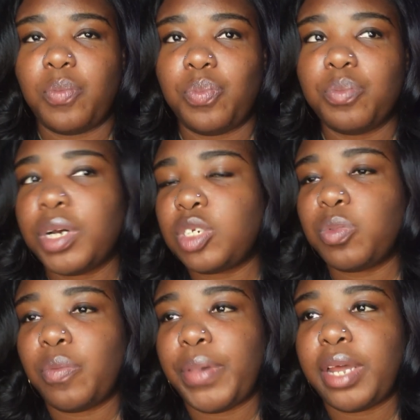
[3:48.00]
much
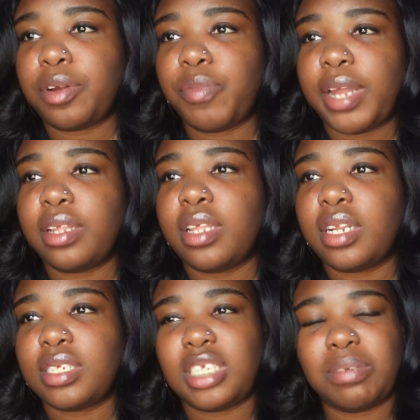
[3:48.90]
more better, rather than
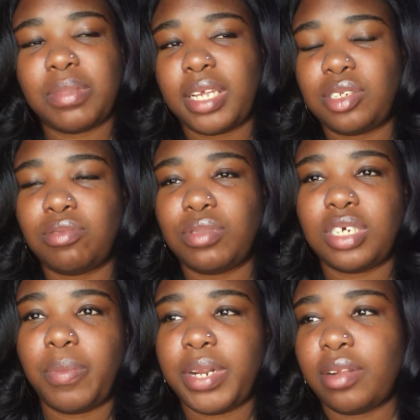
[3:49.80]
it seemed like Toni
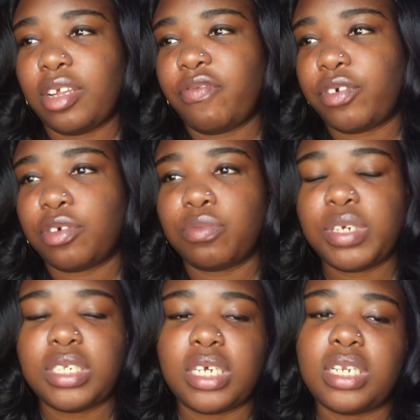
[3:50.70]
coming out there for no
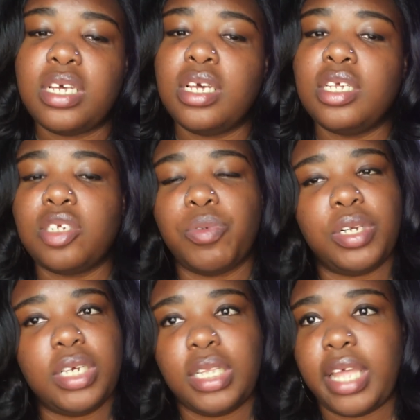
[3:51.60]
reason. So we're
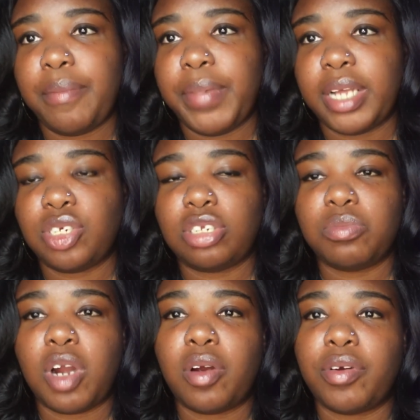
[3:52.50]
going to get that match
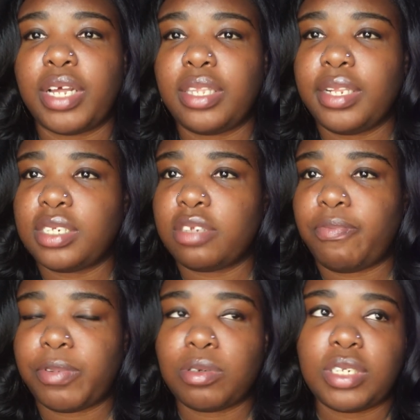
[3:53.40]
tomorrow, and I think this is the
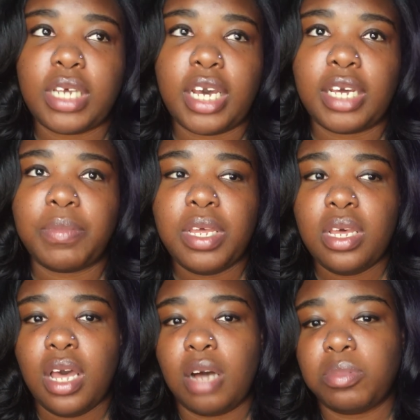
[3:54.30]
first time
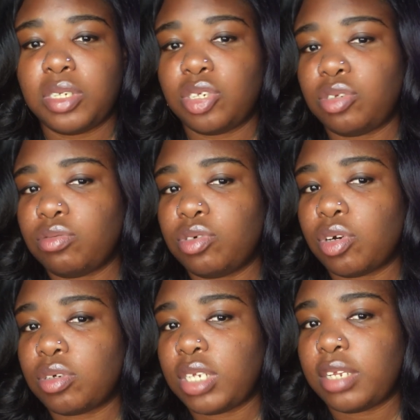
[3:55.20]
these two
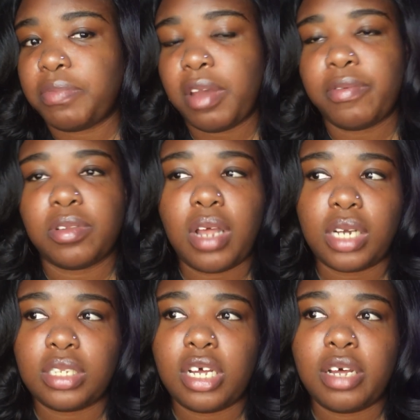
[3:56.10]
girls have ever
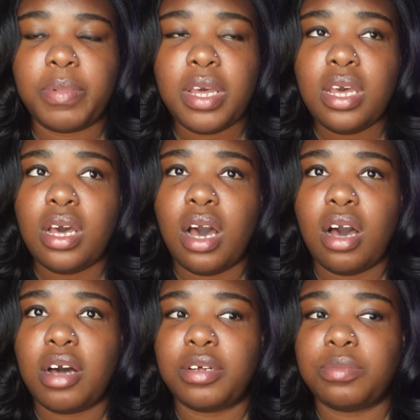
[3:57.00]
locked up.
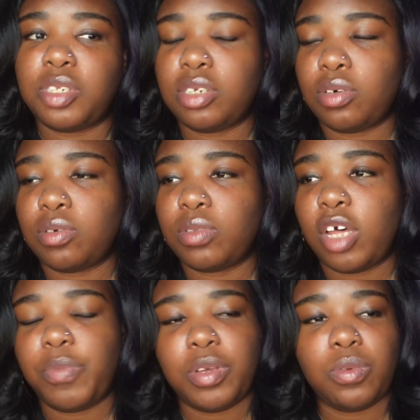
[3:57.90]
So
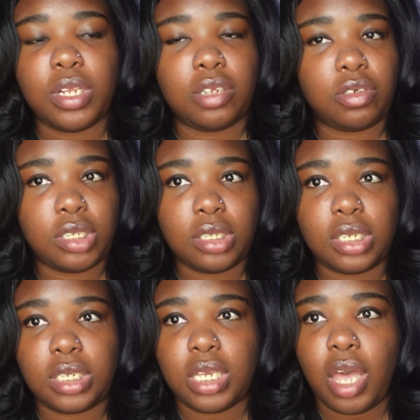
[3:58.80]
that'll be really interesting to
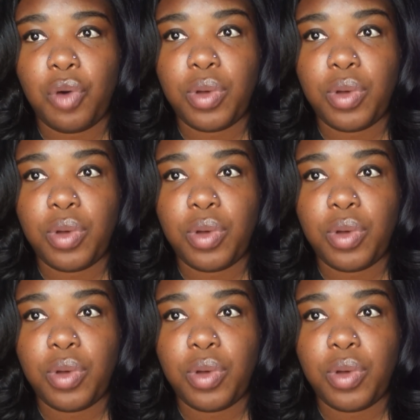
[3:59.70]
see how